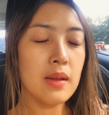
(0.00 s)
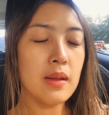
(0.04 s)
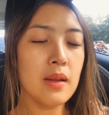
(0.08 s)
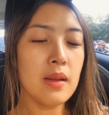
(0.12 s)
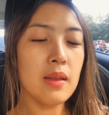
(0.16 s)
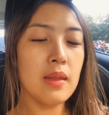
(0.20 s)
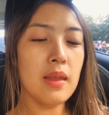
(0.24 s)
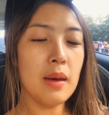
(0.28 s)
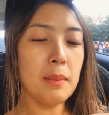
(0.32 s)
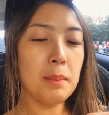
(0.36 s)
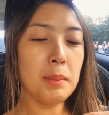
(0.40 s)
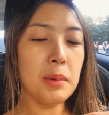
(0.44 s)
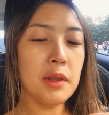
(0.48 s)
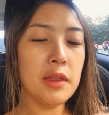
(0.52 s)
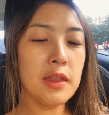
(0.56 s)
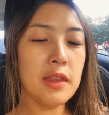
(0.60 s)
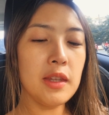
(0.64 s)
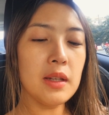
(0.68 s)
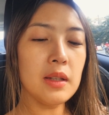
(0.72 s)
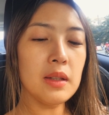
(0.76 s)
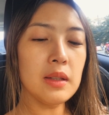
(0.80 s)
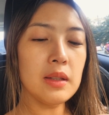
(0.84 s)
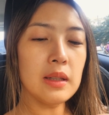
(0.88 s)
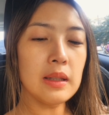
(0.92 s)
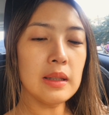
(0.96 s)
the
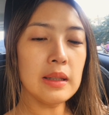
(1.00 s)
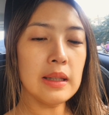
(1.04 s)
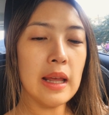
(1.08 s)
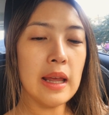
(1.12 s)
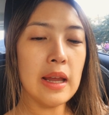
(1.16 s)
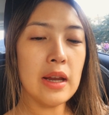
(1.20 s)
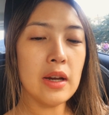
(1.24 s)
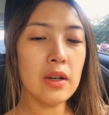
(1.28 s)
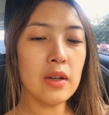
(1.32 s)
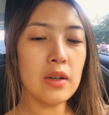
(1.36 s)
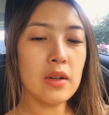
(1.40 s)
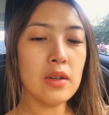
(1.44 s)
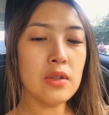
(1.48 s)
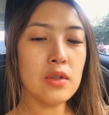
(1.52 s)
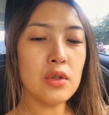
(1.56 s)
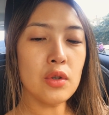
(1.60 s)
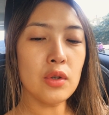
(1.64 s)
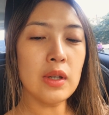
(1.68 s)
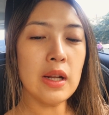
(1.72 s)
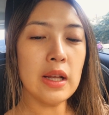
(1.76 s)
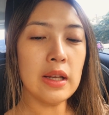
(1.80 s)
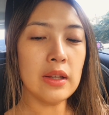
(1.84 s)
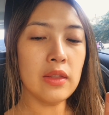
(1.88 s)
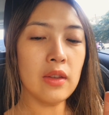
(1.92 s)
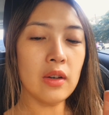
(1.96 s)
epithelial layers or
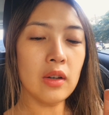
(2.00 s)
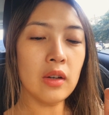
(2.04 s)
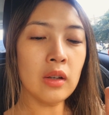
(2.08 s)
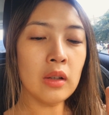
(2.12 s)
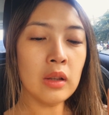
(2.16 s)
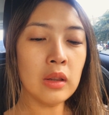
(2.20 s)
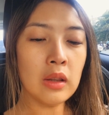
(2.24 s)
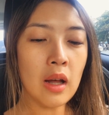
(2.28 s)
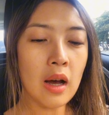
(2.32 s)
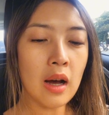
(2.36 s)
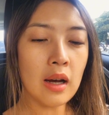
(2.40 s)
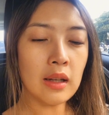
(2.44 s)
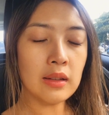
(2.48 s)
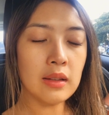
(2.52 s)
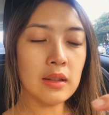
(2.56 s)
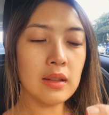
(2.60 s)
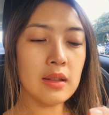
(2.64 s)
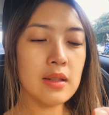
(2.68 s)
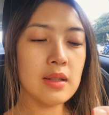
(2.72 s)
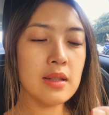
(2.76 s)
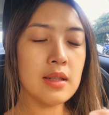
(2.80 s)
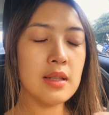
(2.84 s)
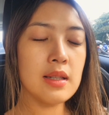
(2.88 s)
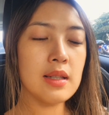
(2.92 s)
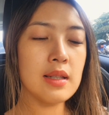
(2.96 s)
like the clot
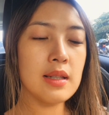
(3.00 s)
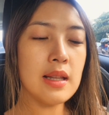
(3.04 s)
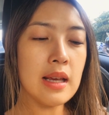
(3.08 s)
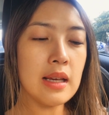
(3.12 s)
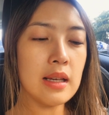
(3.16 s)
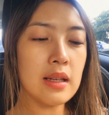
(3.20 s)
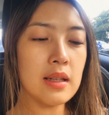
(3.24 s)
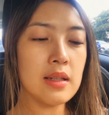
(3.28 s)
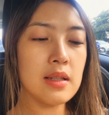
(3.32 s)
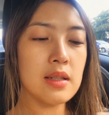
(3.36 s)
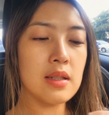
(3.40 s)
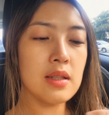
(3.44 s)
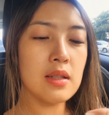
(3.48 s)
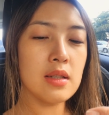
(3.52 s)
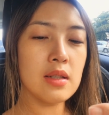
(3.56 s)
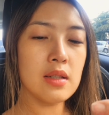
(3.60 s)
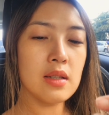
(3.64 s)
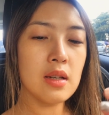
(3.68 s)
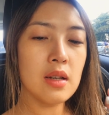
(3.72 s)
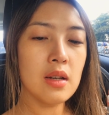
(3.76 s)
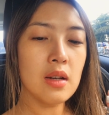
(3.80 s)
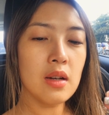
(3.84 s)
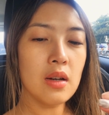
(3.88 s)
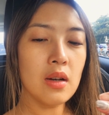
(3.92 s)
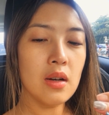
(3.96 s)
sticks
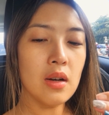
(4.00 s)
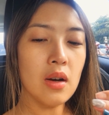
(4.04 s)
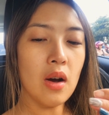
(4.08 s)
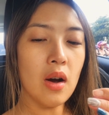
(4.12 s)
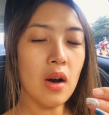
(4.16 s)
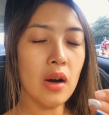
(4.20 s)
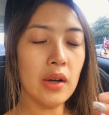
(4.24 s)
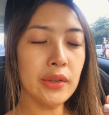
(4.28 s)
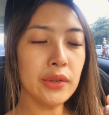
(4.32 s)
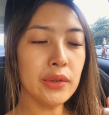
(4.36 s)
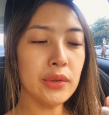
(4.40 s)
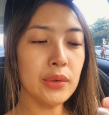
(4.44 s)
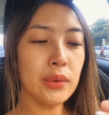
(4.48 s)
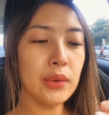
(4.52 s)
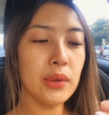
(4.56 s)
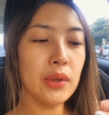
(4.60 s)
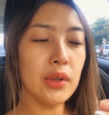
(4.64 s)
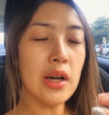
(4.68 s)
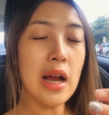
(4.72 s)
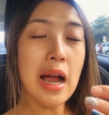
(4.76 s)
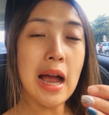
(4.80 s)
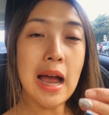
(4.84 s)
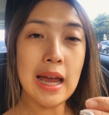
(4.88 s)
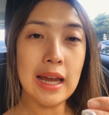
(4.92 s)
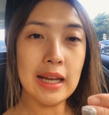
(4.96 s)
onto your
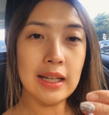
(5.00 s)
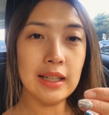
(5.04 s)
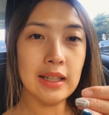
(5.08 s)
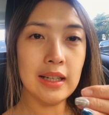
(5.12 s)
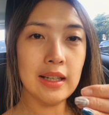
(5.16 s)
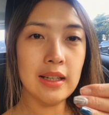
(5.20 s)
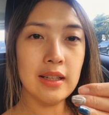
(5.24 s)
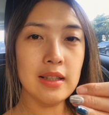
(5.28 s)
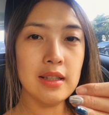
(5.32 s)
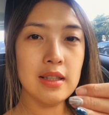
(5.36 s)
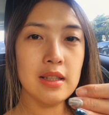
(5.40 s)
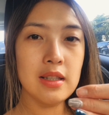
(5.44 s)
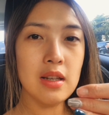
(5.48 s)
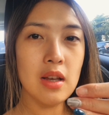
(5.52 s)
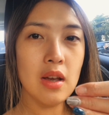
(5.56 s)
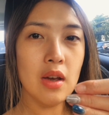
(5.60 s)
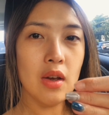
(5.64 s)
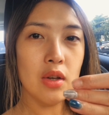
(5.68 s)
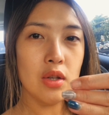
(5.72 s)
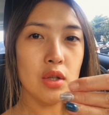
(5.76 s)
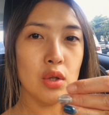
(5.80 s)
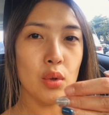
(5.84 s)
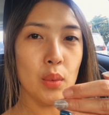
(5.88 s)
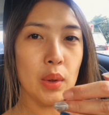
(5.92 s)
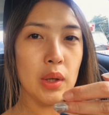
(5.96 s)
eyelids.
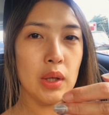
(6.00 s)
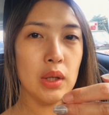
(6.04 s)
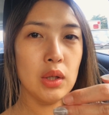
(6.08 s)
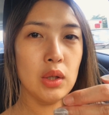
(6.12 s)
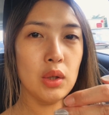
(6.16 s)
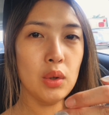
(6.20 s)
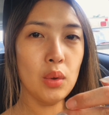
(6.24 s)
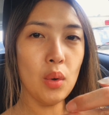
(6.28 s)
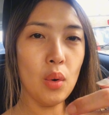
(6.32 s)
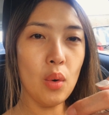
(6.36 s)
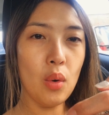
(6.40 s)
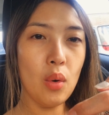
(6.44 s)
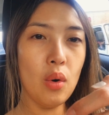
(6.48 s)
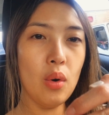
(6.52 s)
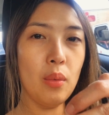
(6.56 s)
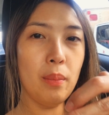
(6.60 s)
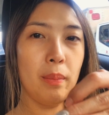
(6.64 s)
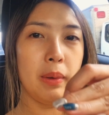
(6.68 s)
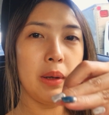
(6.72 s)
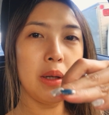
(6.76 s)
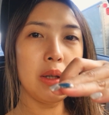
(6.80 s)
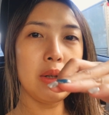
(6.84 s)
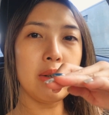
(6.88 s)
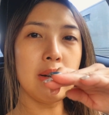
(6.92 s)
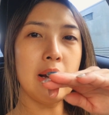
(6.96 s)
So when you
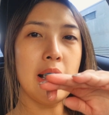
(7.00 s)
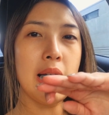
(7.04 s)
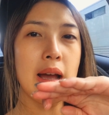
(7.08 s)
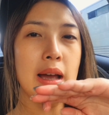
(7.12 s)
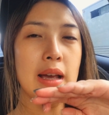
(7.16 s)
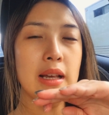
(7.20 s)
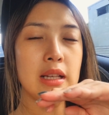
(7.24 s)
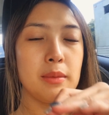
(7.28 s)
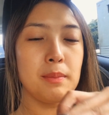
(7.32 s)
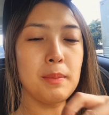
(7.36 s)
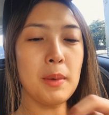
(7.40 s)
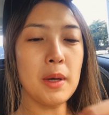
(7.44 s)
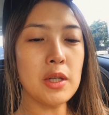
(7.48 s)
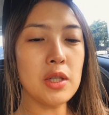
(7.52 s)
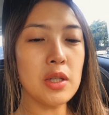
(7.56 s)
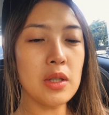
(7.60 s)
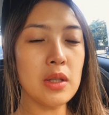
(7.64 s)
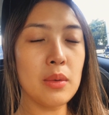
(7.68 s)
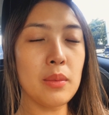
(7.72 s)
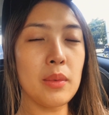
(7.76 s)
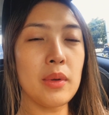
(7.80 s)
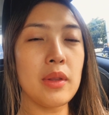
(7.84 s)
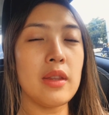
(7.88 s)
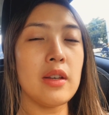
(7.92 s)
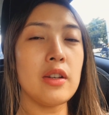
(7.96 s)
open your eyes, especially
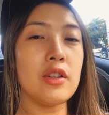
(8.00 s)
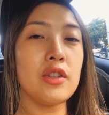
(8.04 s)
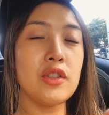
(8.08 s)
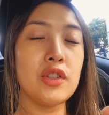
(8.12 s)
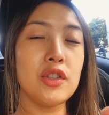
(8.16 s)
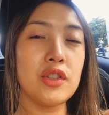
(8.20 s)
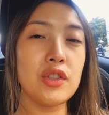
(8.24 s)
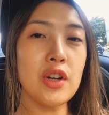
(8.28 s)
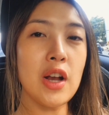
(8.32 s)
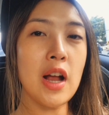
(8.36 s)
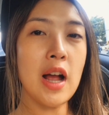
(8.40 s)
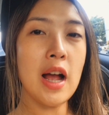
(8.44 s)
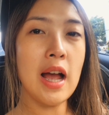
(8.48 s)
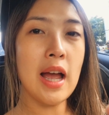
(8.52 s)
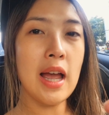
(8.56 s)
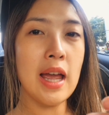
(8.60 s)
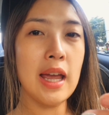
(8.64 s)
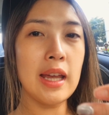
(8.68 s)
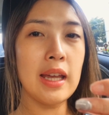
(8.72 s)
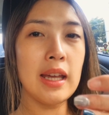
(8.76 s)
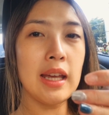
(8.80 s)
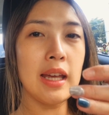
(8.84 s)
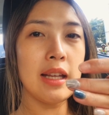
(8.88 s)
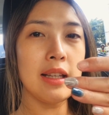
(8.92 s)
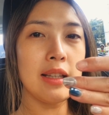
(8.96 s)
when they're
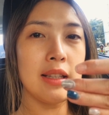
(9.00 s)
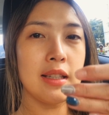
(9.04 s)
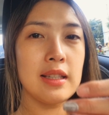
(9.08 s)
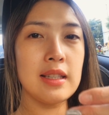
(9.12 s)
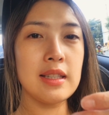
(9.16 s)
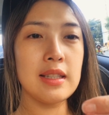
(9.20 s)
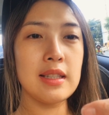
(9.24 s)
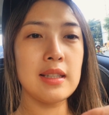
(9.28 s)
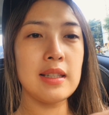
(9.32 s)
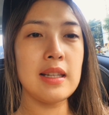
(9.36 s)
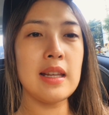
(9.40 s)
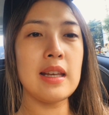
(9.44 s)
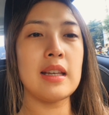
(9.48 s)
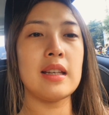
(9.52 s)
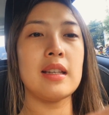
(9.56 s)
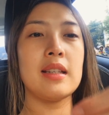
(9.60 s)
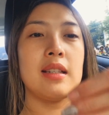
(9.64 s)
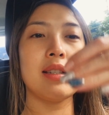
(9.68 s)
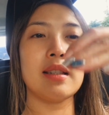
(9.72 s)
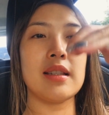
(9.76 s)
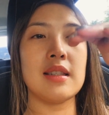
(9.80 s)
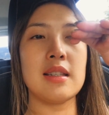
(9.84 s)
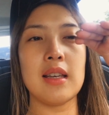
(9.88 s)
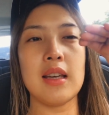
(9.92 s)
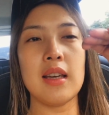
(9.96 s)
dry, it
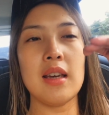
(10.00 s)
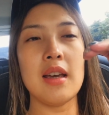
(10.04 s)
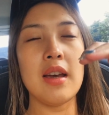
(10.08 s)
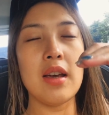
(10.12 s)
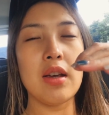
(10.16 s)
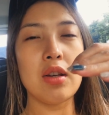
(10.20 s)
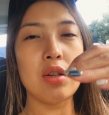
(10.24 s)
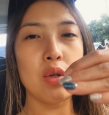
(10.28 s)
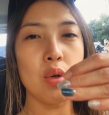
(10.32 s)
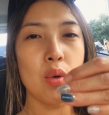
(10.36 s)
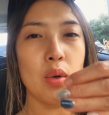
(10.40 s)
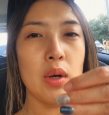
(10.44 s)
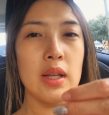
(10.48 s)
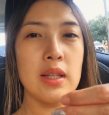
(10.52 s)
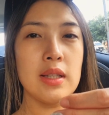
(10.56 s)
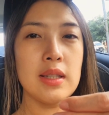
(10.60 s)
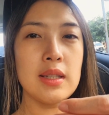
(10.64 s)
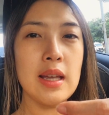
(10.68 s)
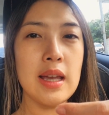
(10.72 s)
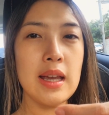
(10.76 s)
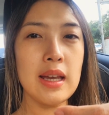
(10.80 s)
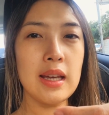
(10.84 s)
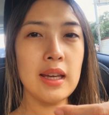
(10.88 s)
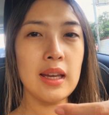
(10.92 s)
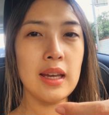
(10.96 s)
sticks. So it's
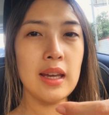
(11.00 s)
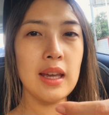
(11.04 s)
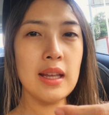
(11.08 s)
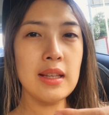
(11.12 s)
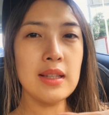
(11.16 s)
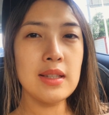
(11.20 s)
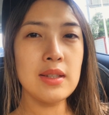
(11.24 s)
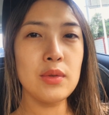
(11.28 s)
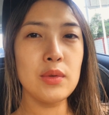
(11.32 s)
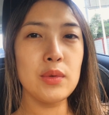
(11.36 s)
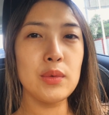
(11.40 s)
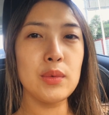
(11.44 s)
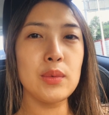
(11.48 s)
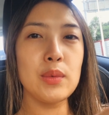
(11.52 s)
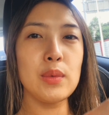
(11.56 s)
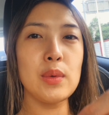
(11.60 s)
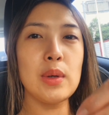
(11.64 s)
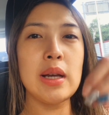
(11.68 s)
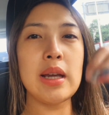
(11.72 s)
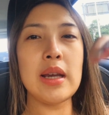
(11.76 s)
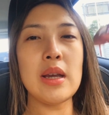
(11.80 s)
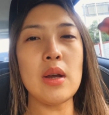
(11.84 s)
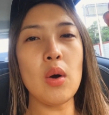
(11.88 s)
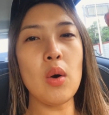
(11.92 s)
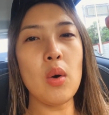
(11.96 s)
like it's
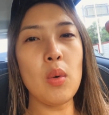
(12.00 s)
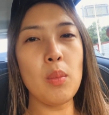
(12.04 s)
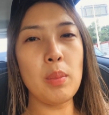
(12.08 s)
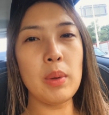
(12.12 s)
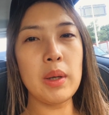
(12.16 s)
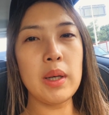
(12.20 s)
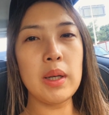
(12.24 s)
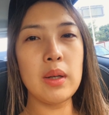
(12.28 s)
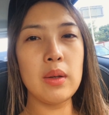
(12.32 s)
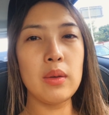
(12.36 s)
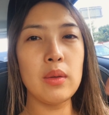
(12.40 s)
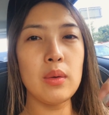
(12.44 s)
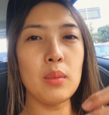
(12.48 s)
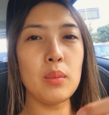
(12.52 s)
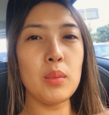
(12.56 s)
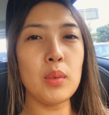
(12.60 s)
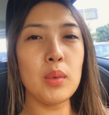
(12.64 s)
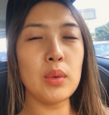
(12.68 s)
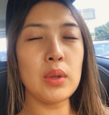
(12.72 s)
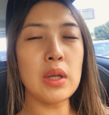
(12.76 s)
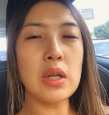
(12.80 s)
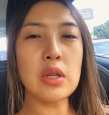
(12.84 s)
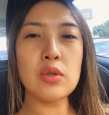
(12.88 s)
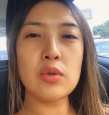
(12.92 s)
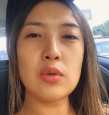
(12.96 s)
reopening the
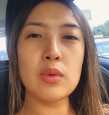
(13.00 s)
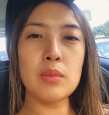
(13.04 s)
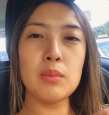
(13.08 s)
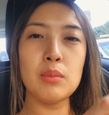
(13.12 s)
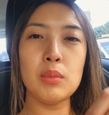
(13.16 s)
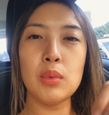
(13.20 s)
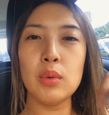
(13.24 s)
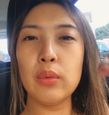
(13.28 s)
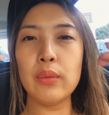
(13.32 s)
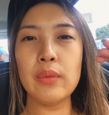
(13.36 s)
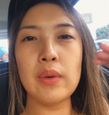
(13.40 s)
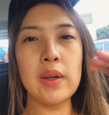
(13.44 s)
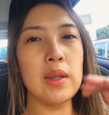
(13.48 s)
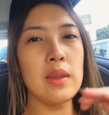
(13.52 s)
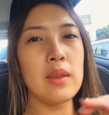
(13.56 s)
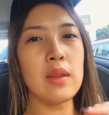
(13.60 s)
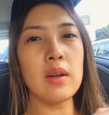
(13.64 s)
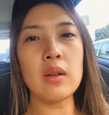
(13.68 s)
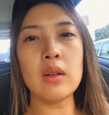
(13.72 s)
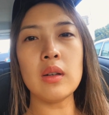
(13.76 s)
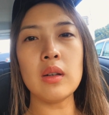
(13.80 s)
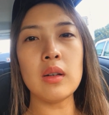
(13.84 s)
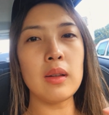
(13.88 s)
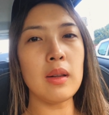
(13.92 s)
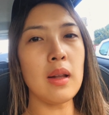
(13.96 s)
wound, it's removing the
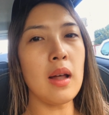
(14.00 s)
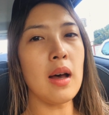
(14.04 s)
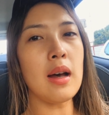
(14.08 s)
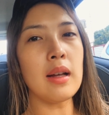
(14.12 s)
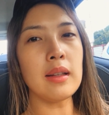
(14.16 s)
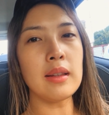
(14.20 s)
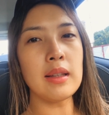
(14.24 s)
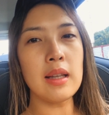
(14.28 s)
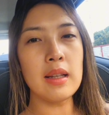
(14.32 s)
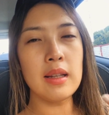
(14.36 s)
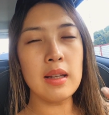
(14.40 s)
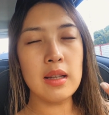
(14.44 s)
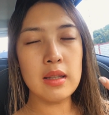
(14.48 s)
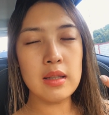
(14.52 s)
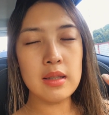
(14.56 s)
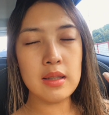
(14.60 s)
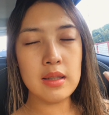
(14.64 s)
clot, and